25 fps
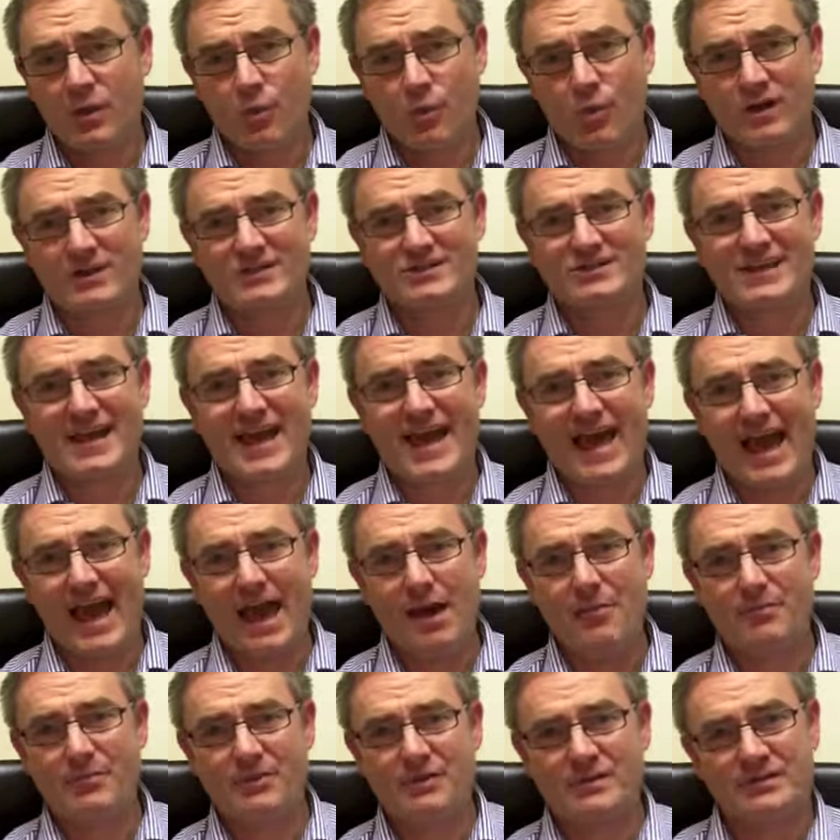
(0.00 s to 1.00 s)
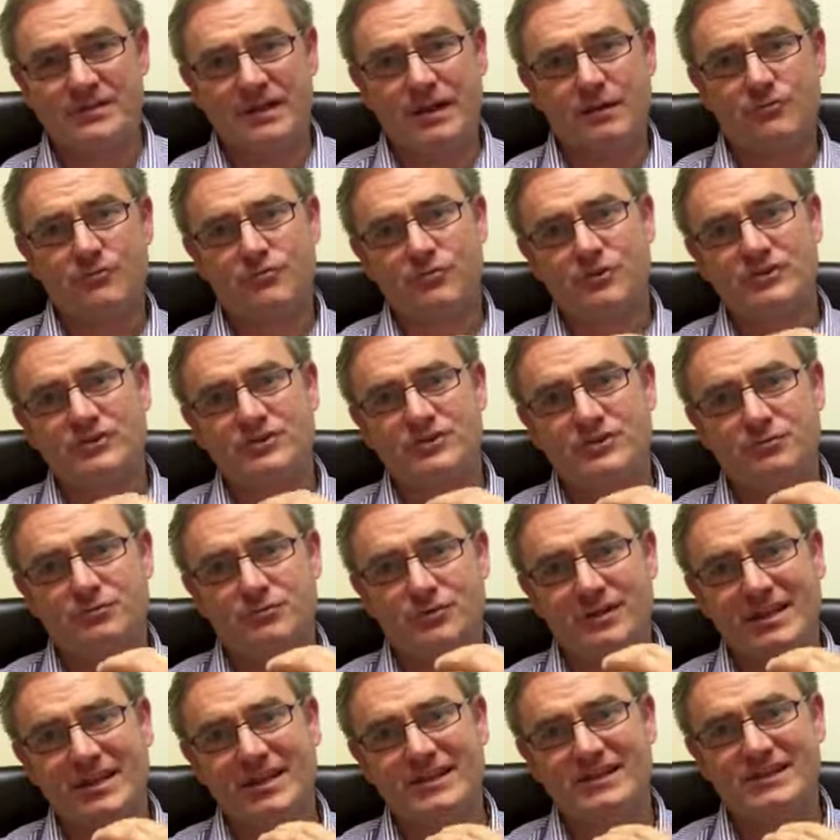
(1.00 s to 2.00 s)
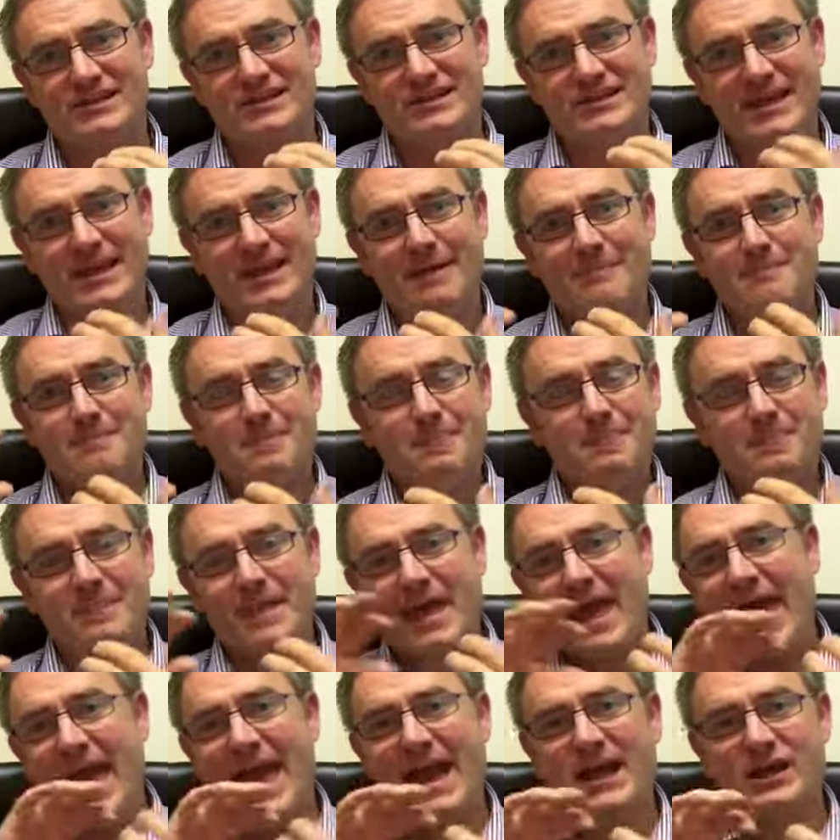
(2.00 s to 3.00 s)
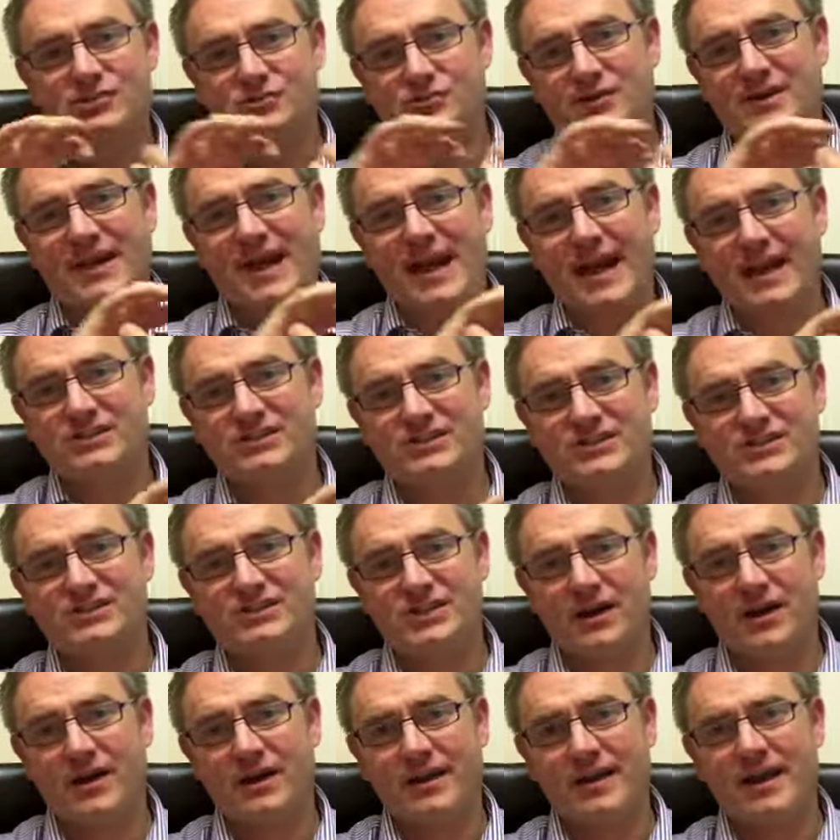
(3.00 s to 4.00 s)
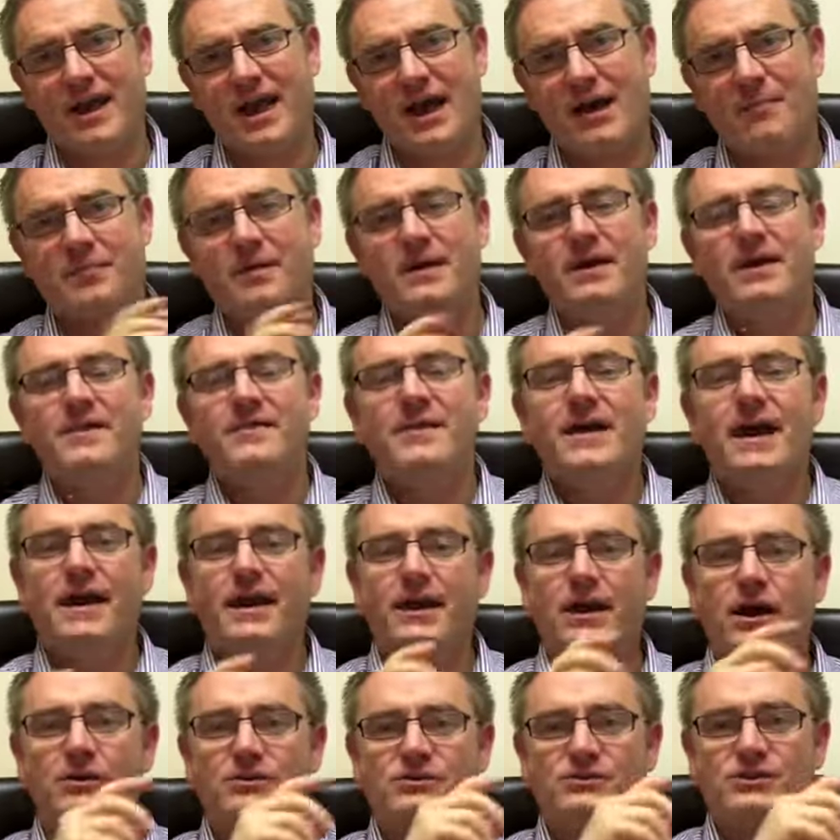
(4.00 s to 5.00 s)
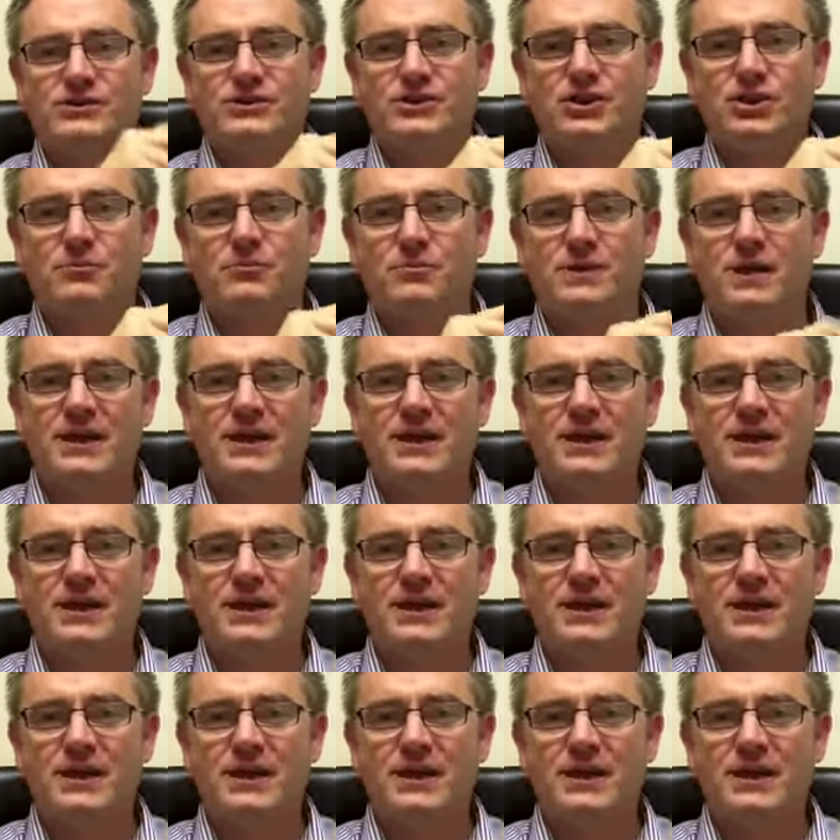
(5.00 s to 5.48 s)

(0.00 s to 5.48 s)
once that happens, that releases the extra cash that's tied up, that goes to the new